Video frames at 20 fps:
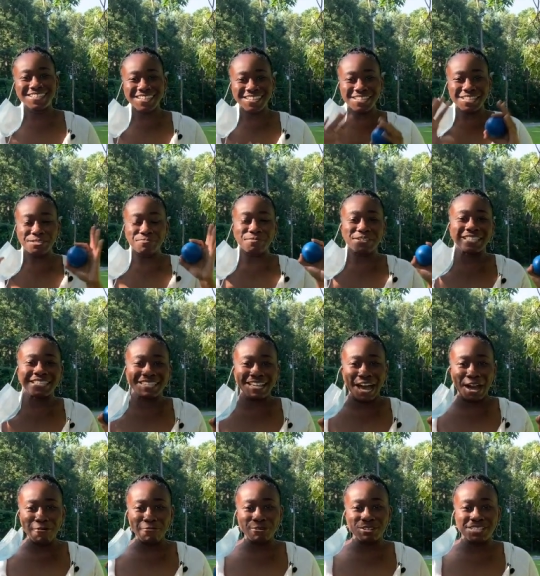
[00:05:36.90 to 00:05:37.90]
This is Miss
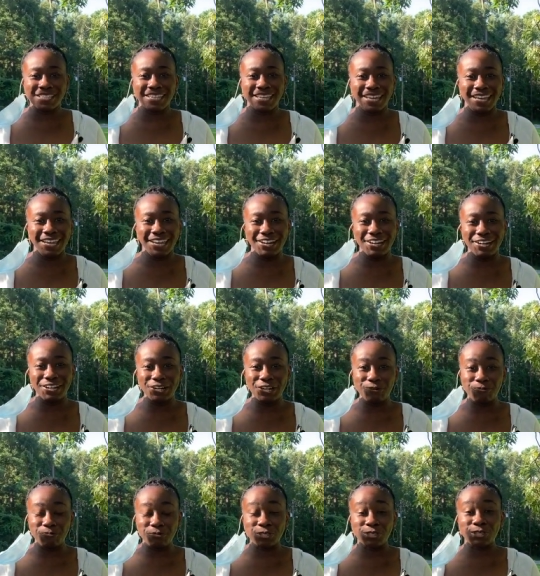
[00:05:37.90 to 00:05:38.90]
Sowers
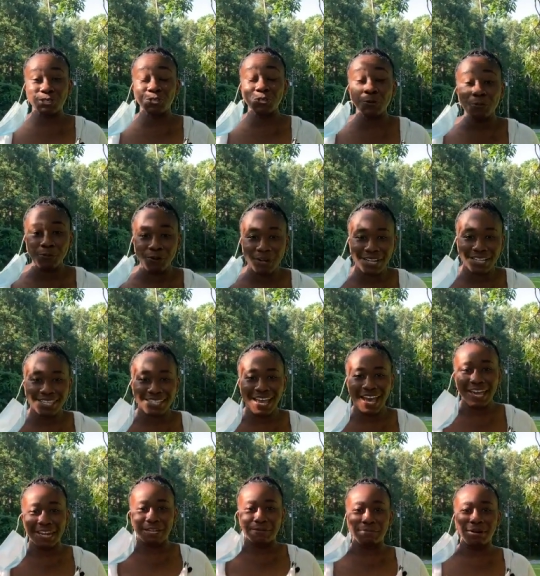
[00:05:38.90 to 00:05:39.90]
here. Super
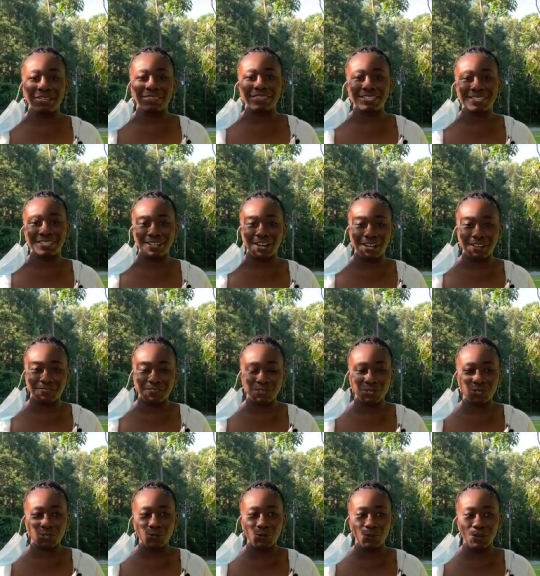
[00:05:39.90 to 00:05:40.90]
excited about the start of the
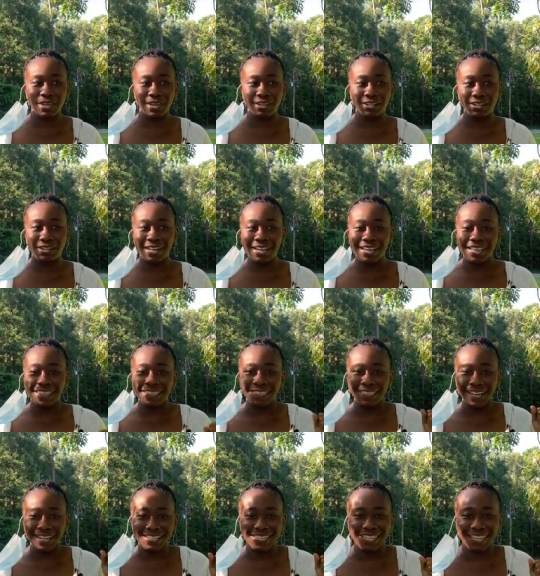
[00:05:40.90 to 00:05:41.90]
school year.
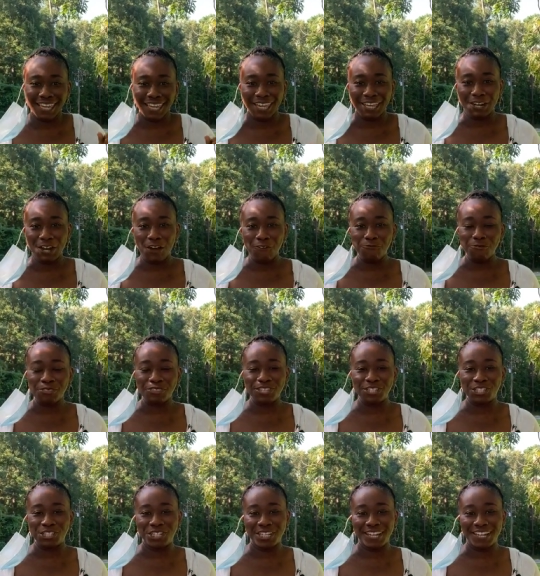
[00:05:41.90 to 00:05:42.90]
Let's kick it off with the
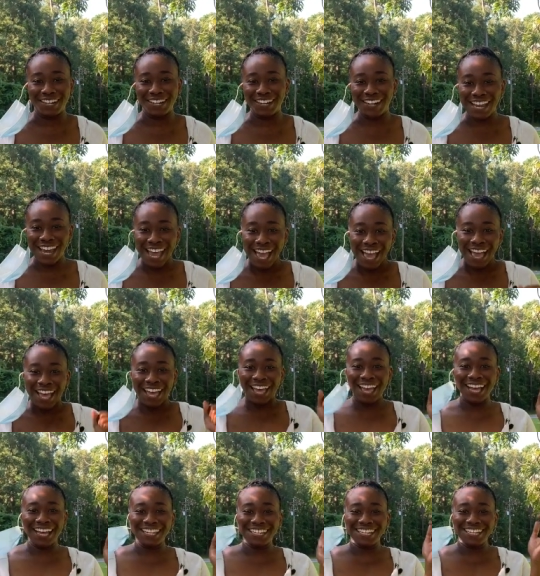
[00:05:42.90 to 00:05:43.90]
cheer.
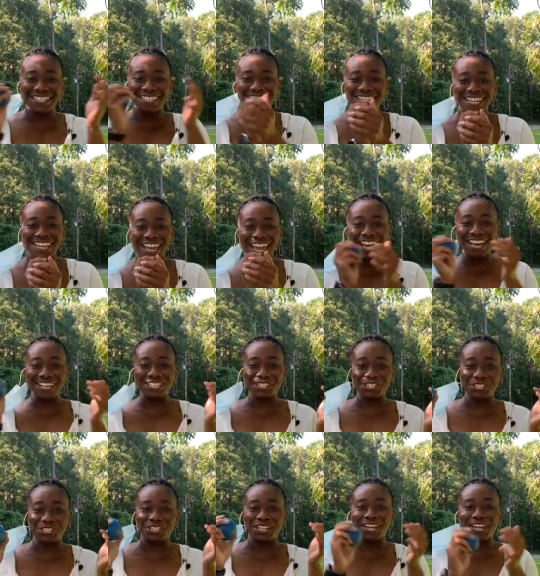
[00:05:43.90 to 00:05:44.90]
L E T
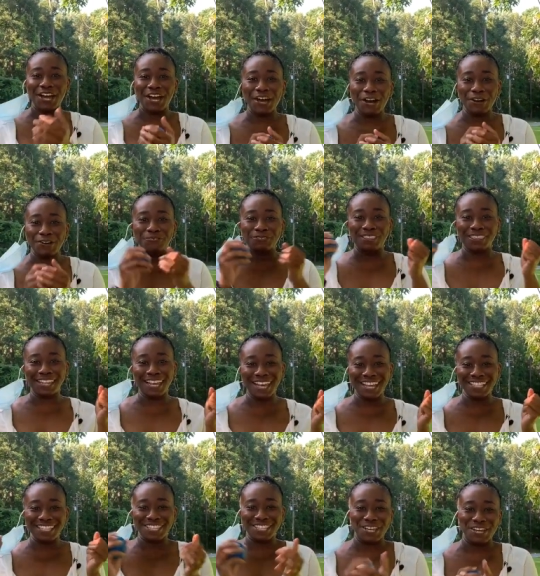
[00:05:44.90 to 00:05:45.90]
S G O.
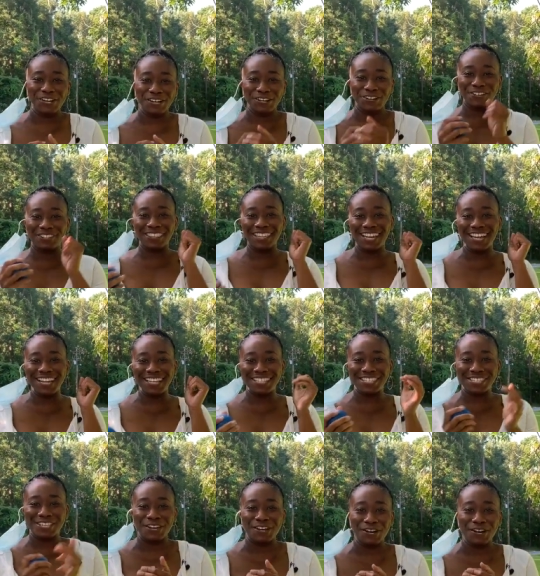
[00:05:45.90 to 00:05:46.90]
Let's go,
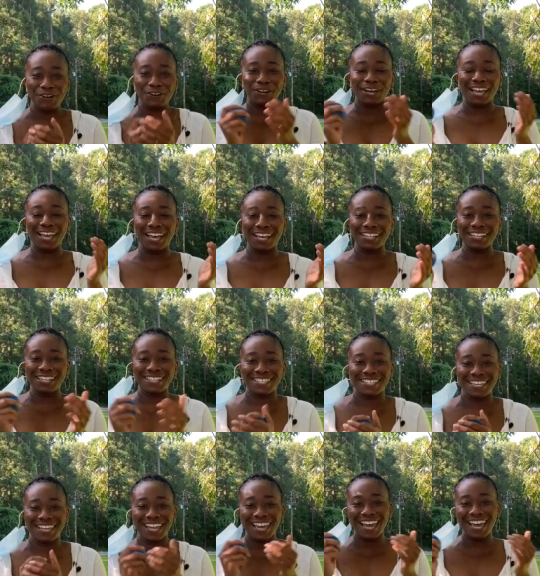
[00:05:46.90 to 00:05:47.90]
let's go, L E
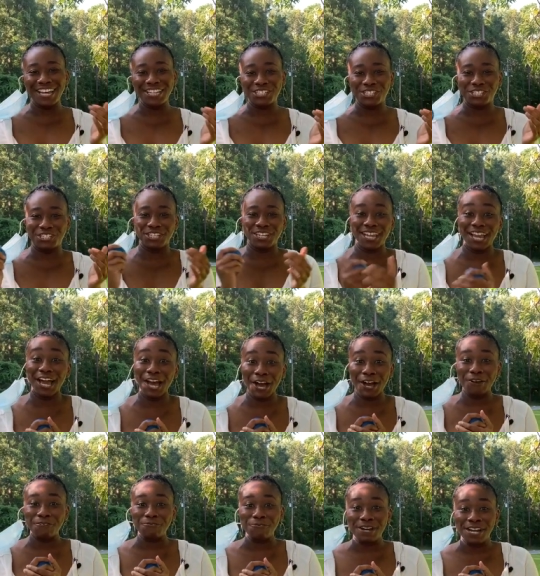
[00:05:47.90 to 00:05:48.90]
T S G
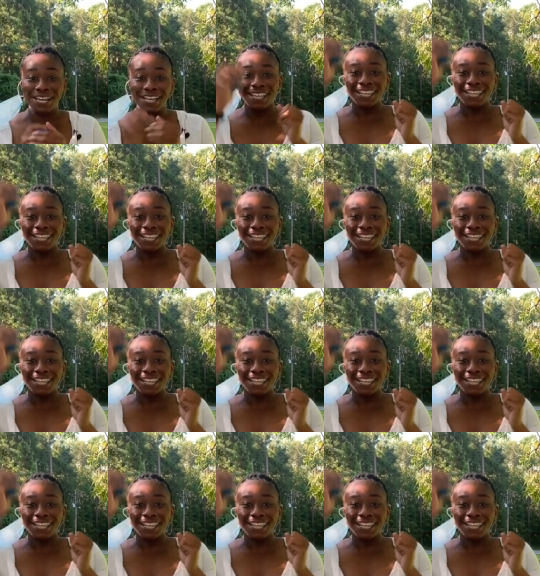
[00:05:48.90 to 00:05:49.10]
O.